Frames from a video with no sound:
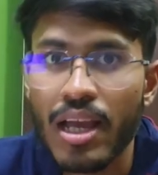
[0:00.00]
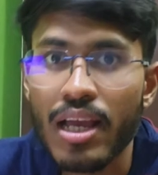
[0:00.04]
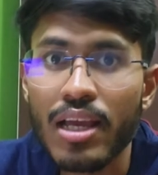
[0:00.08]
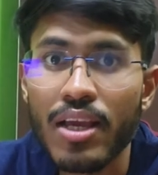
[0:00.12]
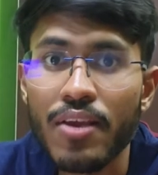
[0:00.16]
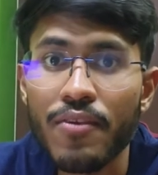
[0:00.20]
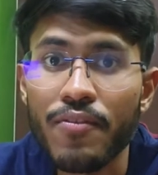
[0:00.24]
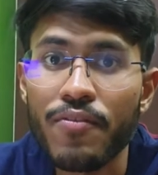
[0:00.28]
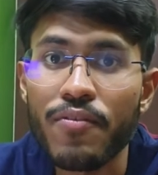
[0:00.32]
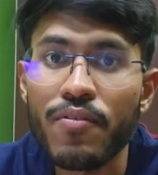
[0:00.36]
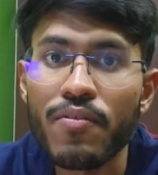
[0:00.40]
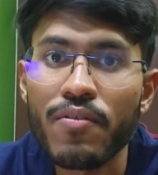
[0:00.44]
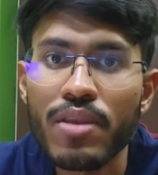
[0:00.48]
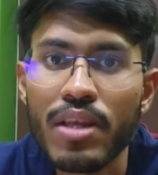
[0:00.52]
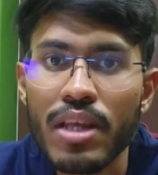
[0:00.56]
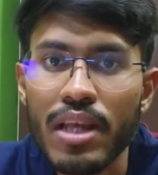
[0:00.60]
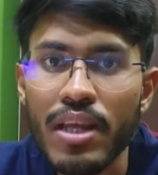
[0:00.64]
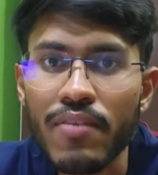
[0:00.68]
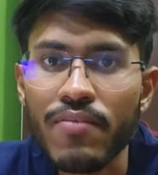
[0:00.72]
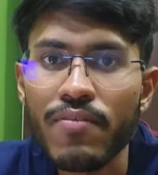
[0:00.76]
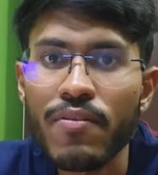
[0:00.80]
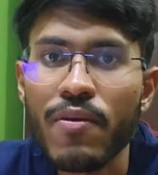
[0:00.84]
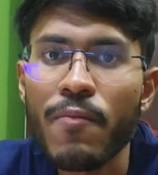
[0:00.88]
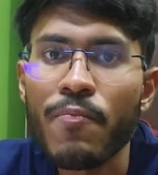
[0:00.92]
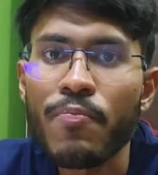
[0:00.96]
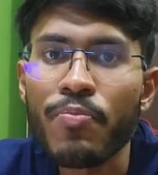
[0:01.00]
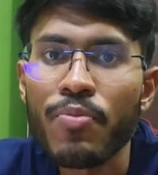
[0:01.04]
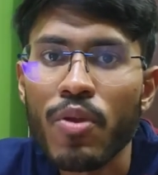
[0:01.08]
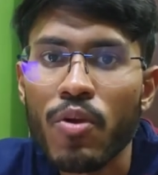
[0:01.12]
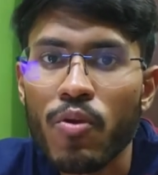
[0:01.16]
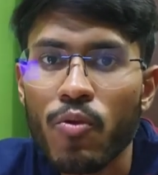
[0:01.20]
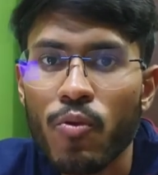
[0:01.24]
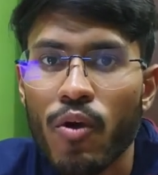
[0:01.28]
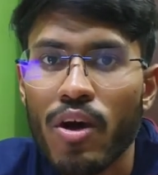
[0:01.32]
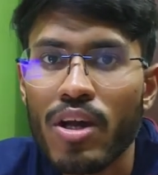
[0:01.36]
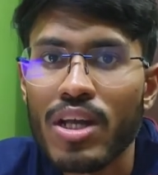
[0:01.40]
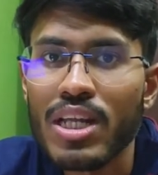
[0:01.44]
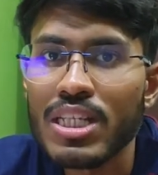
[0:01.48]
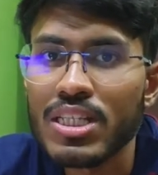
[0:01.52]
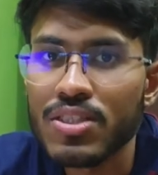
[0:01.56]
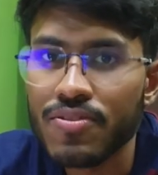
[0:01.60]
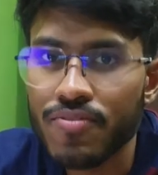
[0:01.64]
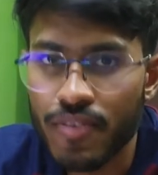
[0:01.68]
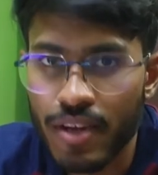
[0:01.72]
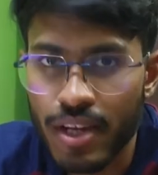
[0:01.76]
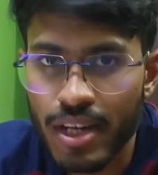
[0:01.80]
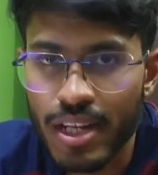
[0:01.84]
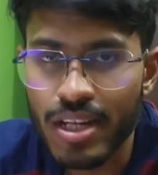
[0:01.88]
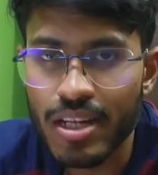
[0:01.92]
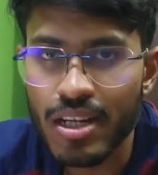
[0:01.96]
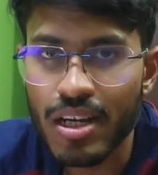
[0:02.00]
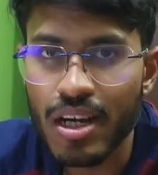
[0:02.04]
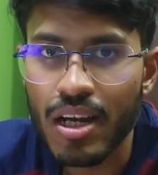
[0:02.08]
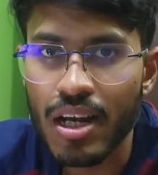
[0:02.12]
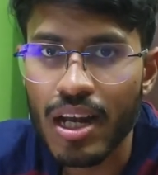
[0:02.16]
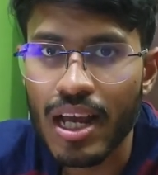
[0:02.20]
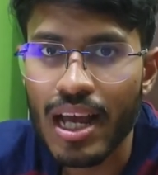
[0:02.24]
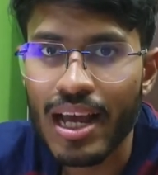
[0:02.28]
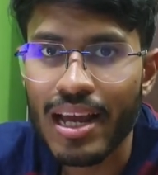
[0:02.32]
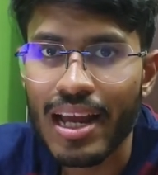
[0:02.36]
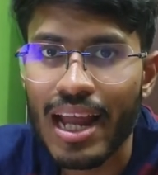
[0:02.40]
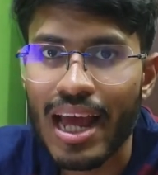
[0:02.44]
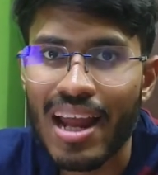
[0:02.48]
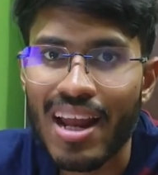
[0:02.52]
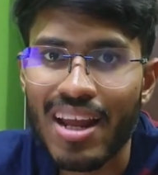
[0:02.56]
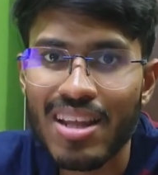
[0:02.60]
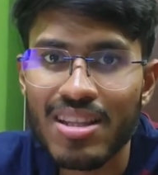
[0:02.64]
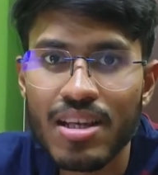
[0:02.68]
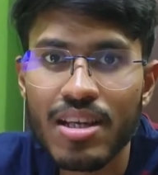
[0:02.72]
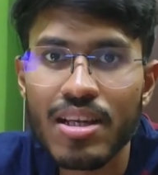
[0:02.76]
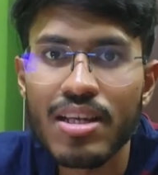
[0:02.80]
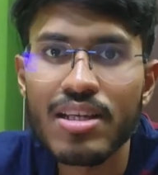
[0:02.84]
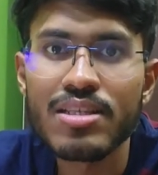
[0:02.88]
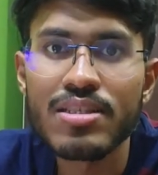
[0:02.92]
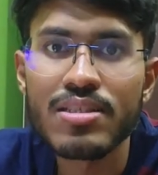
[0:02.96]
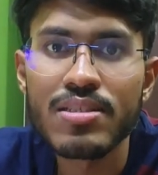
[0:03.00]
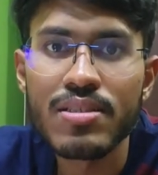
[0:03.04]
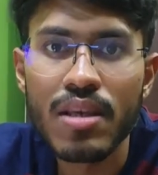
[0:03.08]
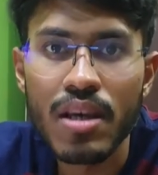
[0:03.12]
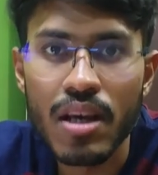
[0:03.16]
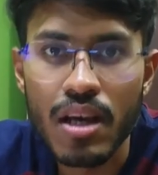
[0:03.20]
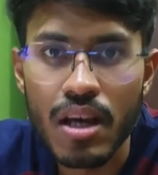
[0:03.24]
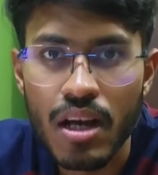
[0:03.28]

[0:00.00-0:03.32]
if one is spherical and another is